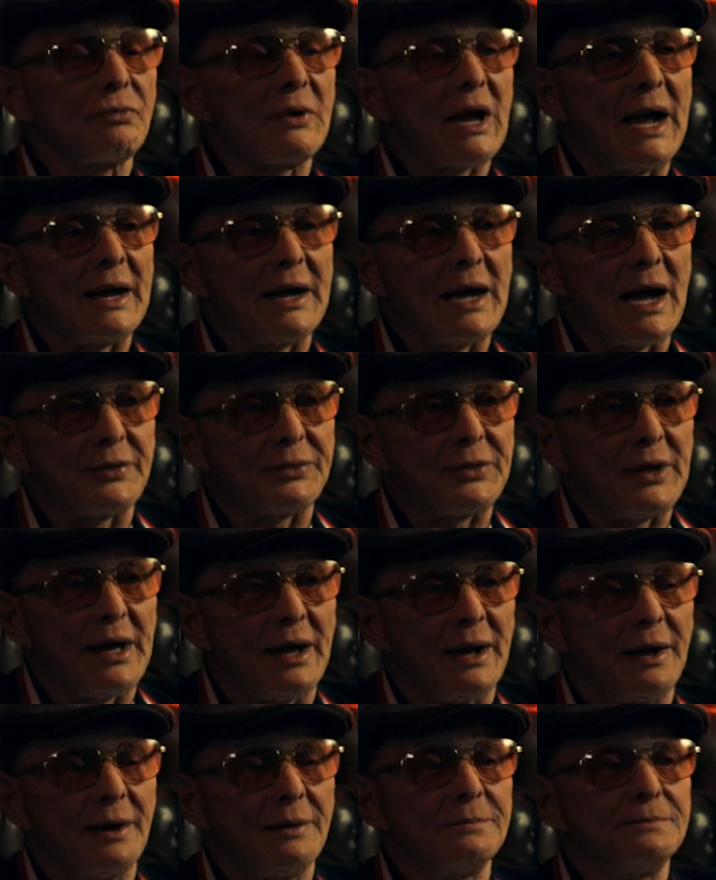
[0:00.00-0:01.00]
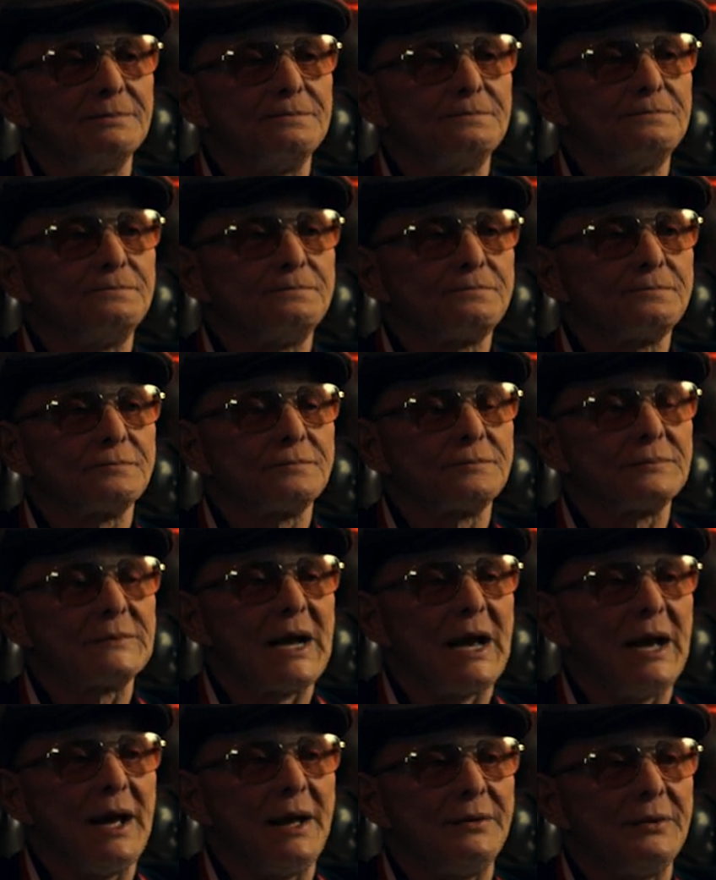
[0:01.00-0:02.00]
I got there,
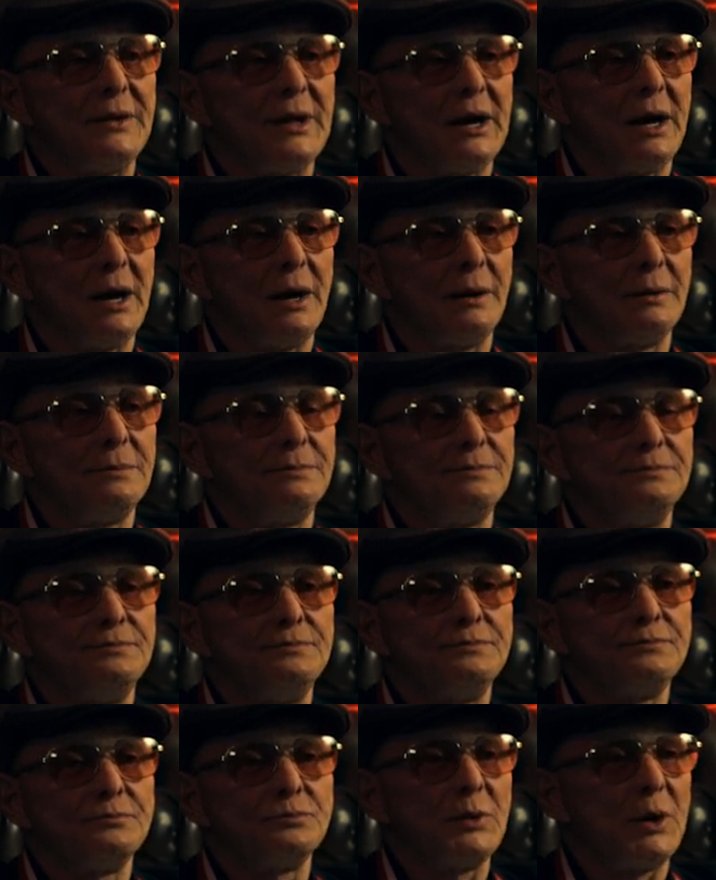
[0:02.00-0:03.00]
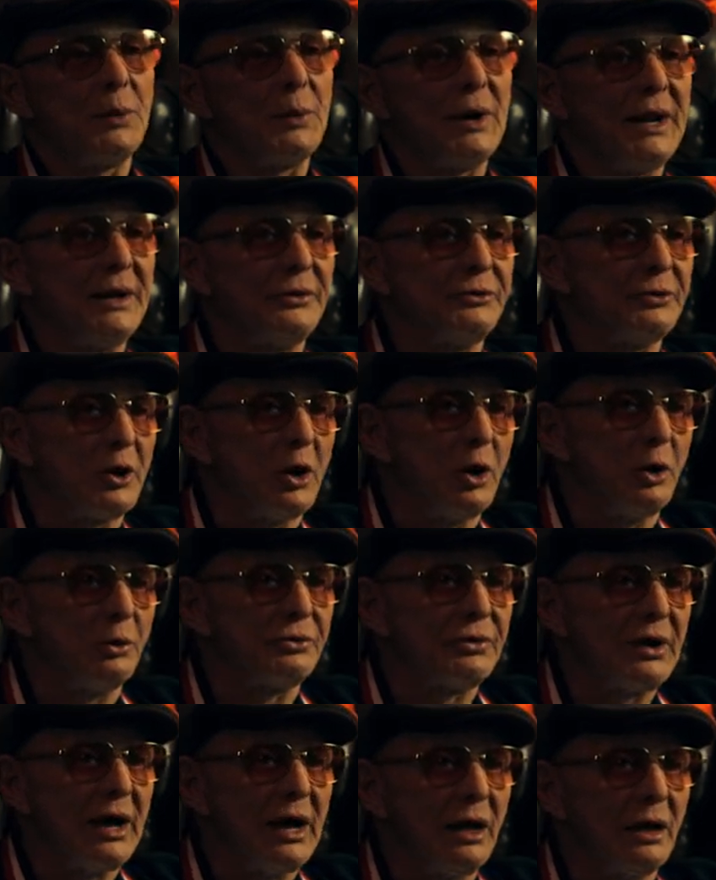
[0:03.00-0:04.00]
and uh, we went into the
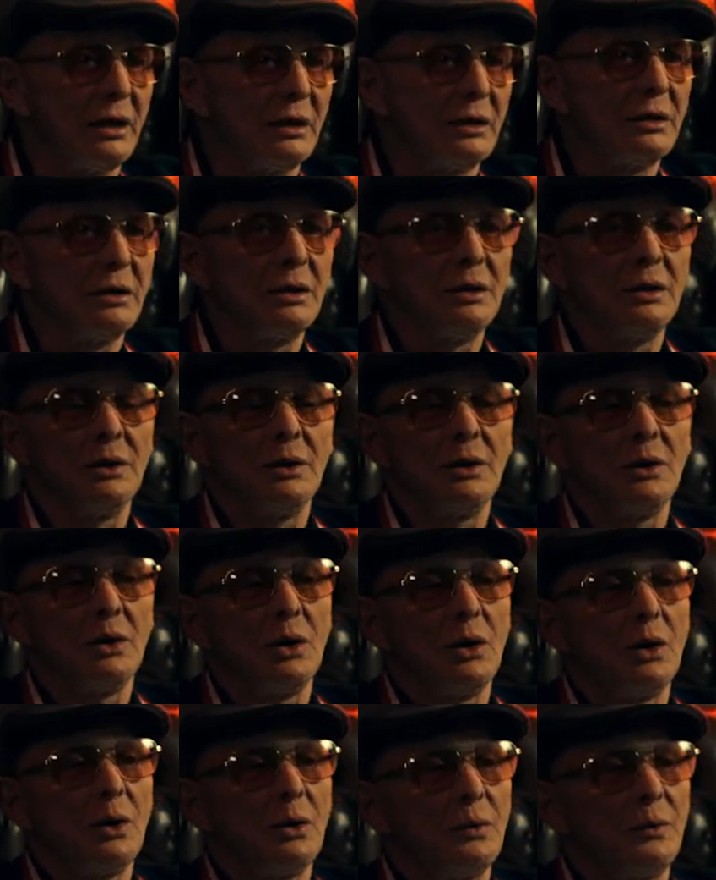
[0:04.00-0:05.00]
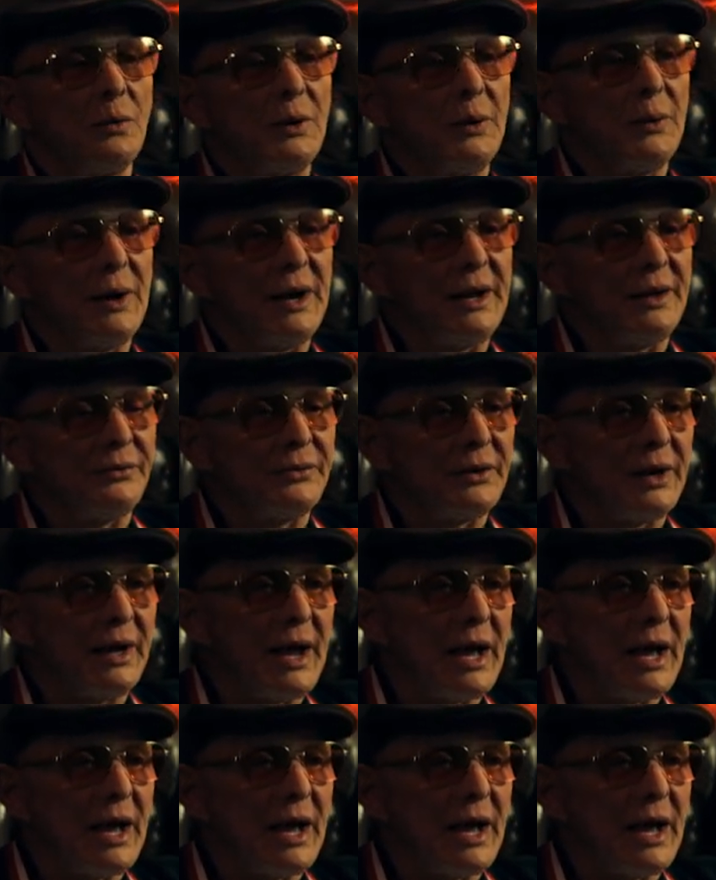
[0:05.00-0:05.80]
hotel. We went into the